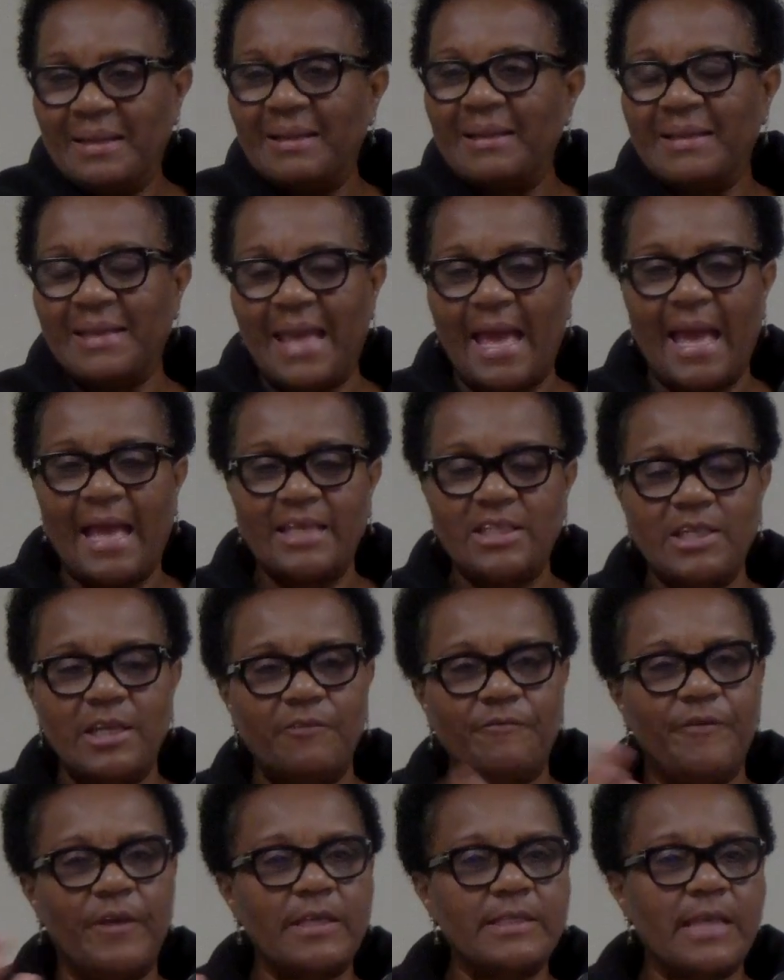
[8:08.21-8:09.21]
Yeah,
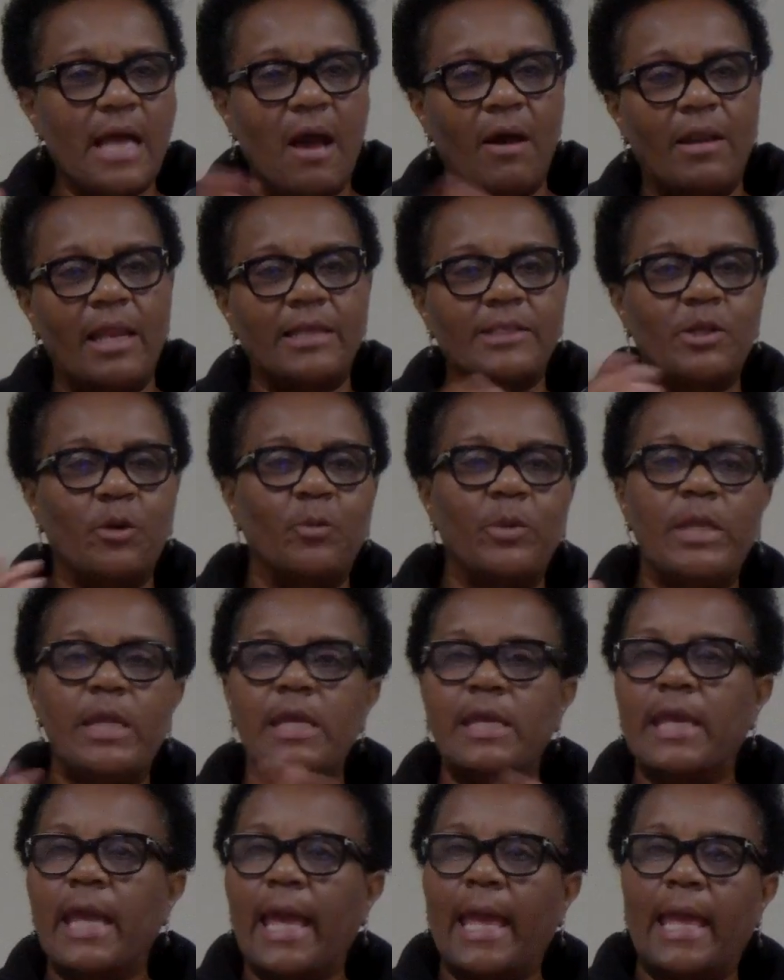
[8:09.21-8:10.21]
she fixed all that. So when
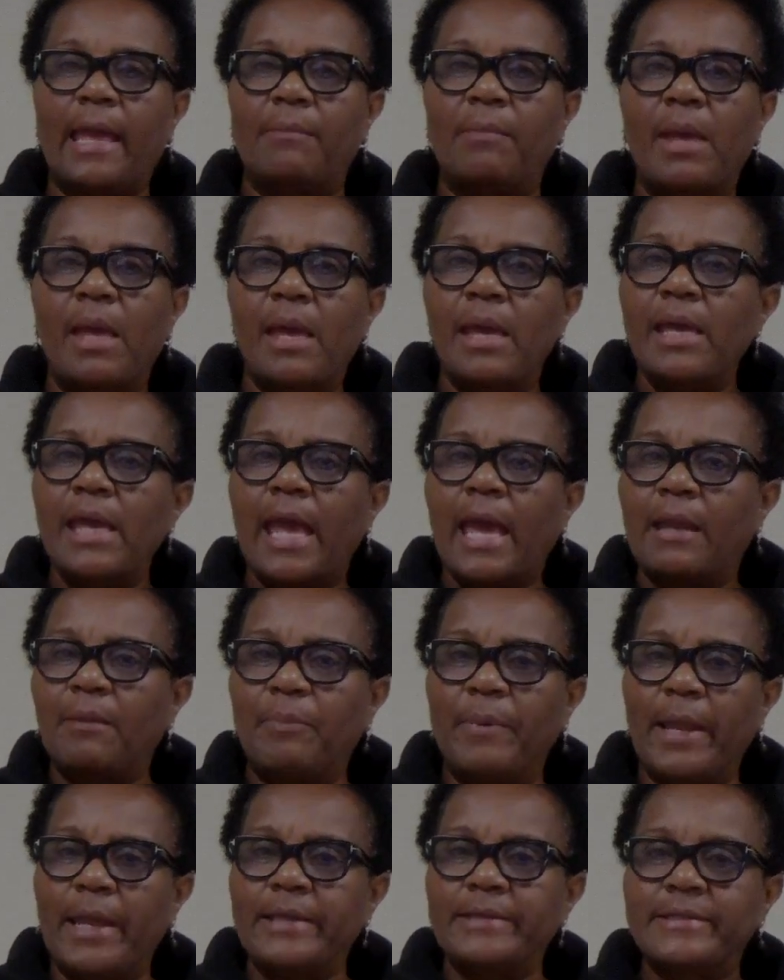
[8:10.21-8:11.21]
he came, he had
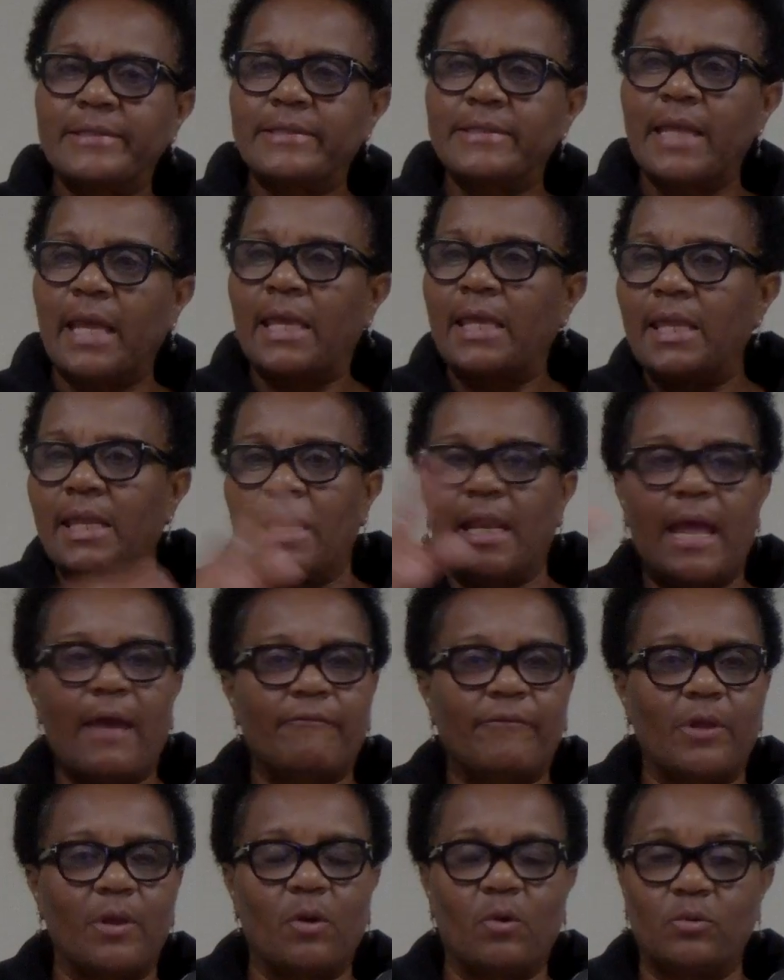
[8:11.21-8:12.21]
a place to stay. He didn't
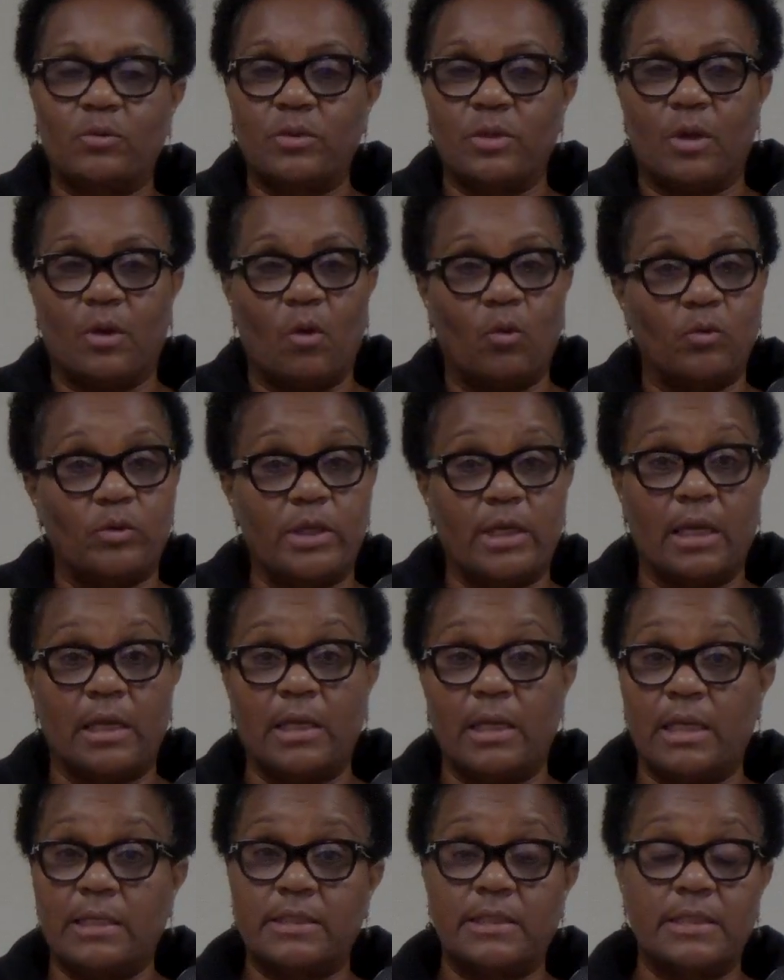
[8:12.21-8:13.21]
have to go to a hotel
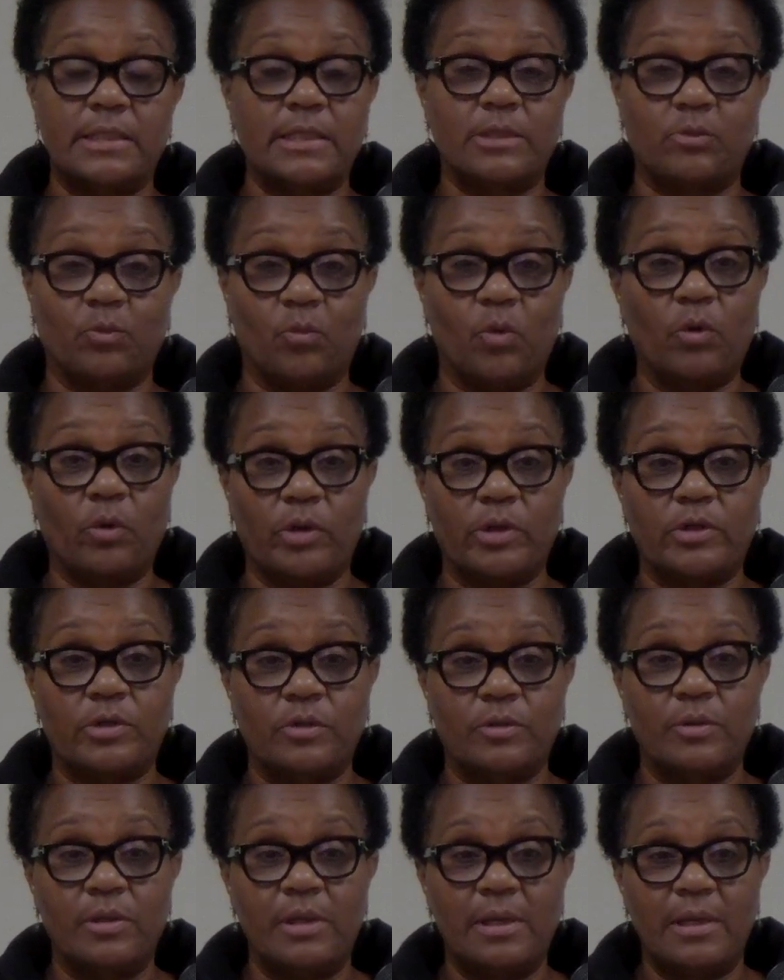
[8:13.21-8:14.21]
unless he just wanted to.
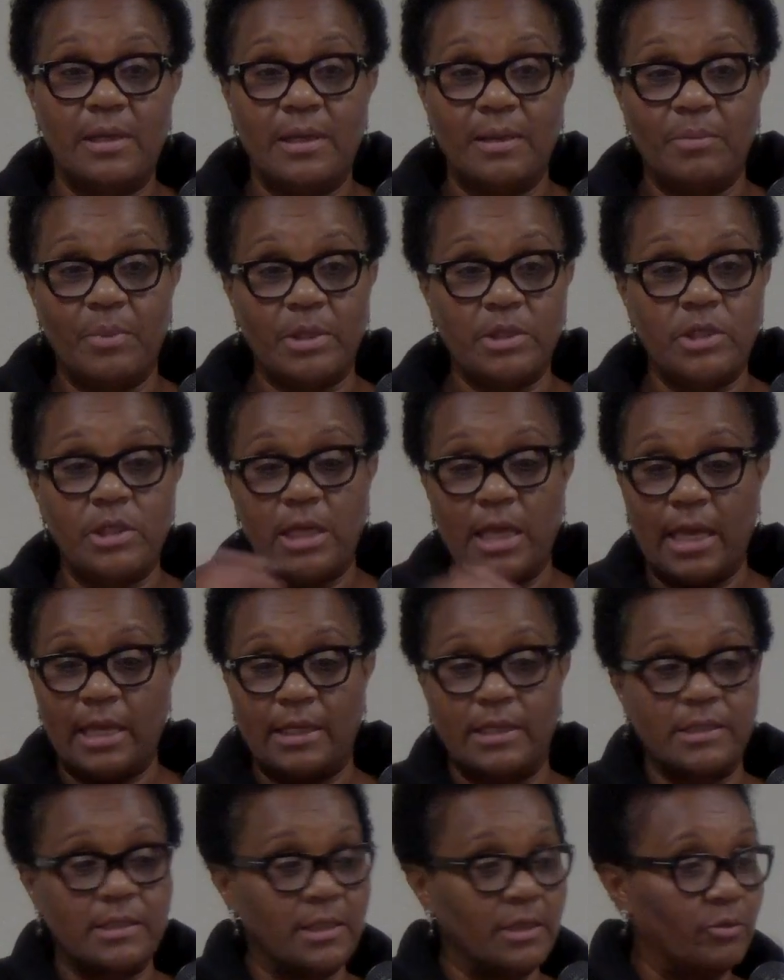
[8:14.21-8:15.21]
Mm-hmm. But she had
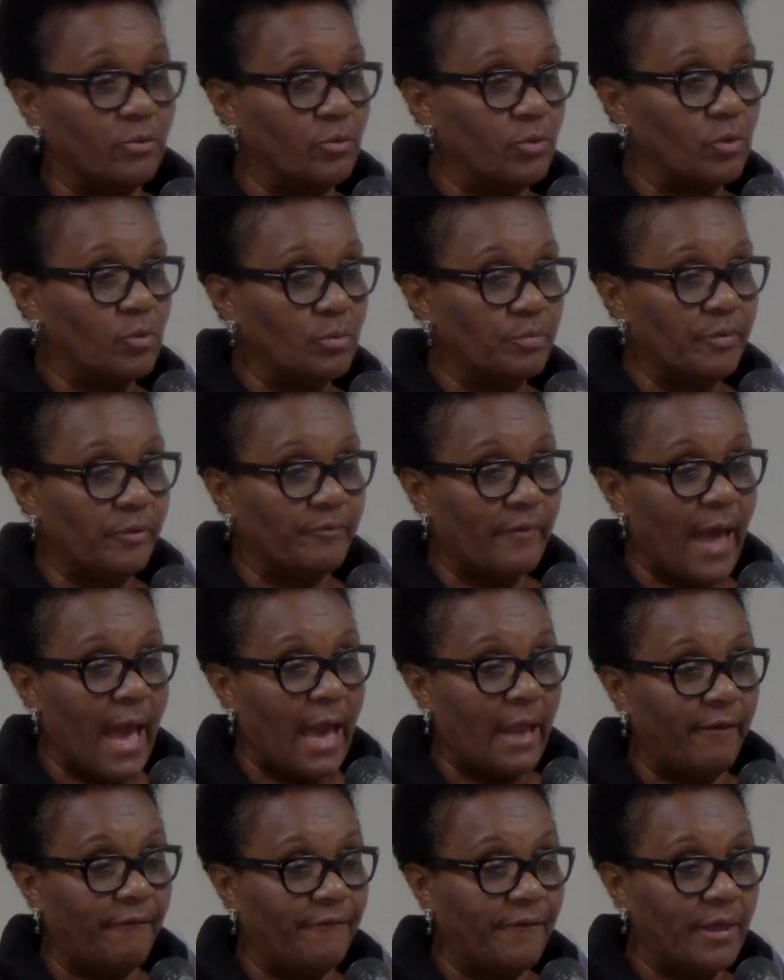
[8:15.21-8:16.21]
this little room
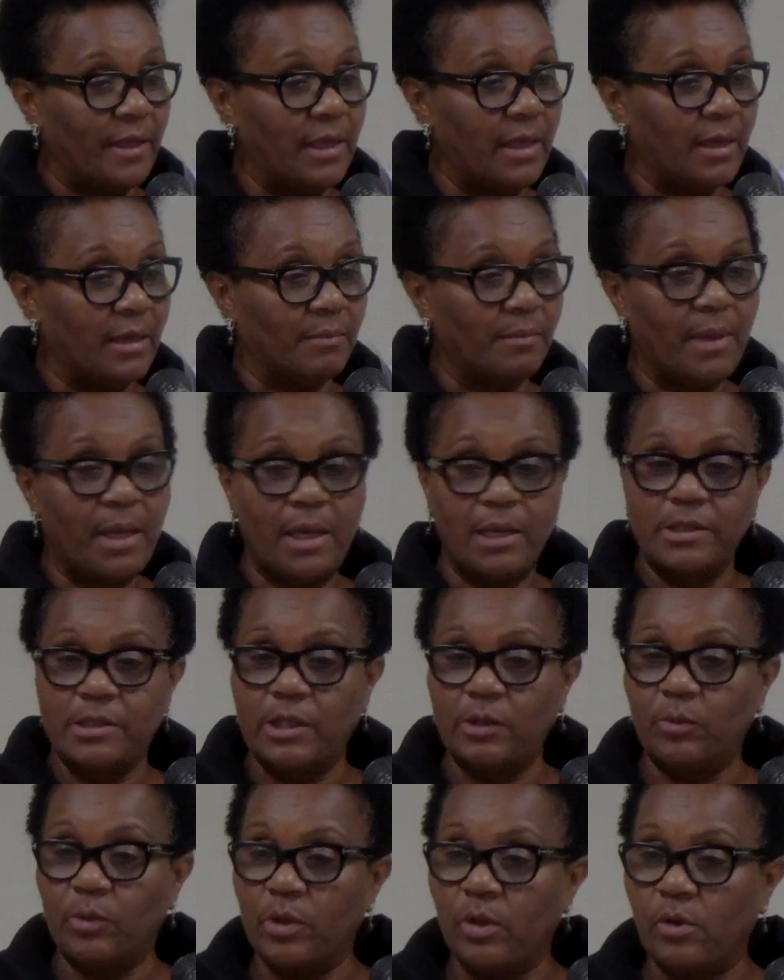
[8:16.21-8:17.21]
provided for him.
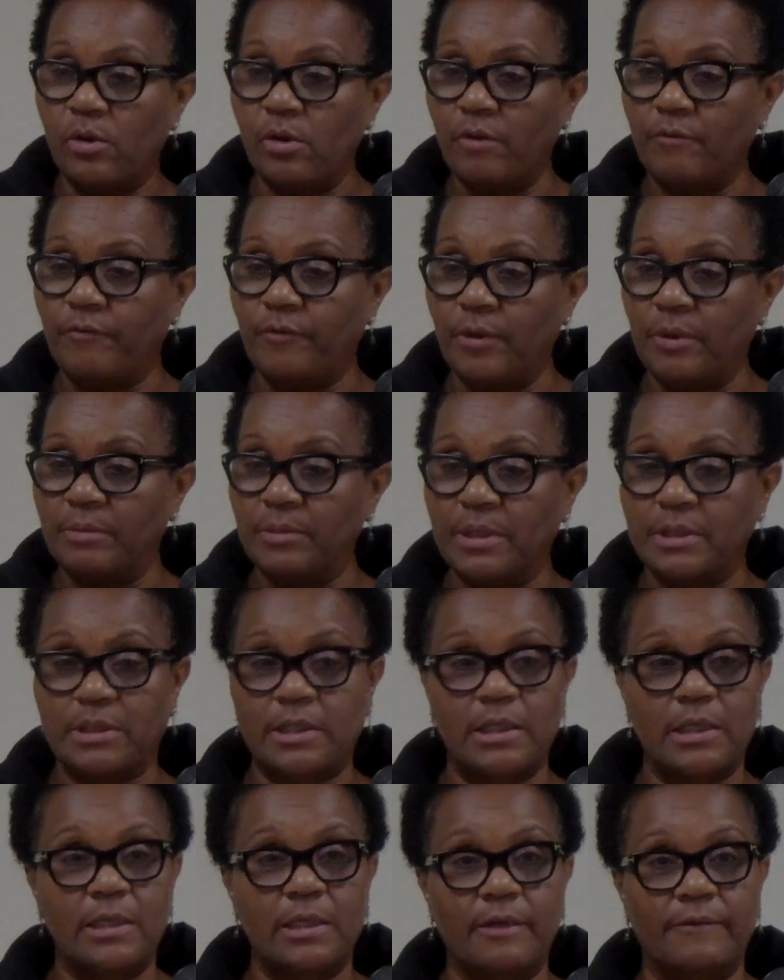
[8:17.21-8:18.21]
She would cook for him because
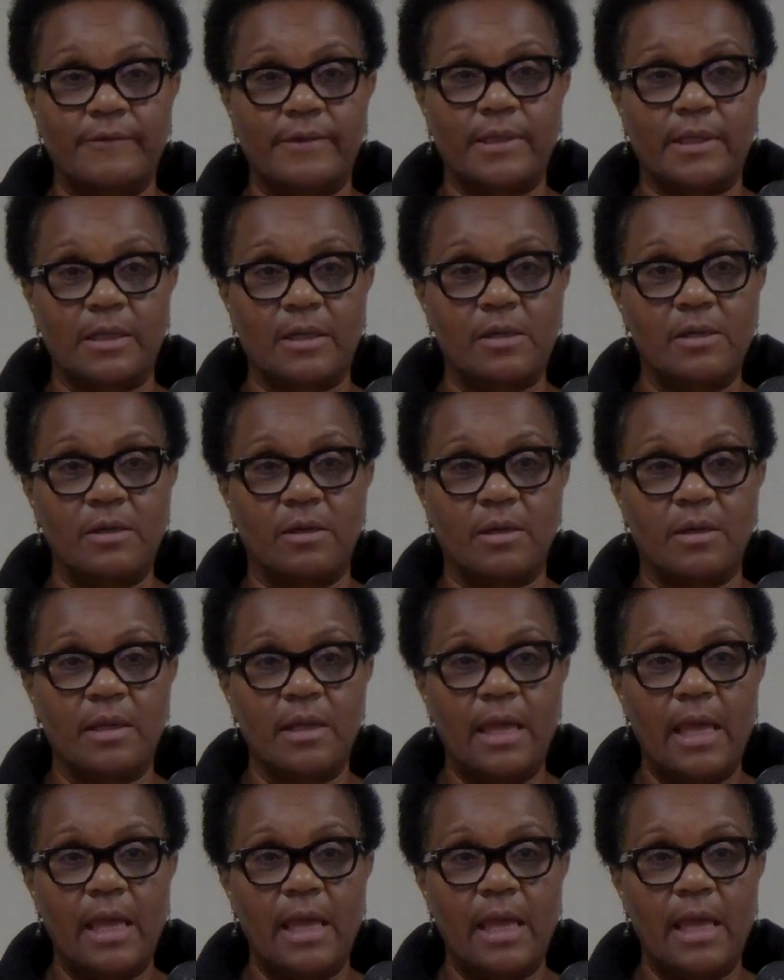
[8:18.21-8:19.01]
she loved to cook.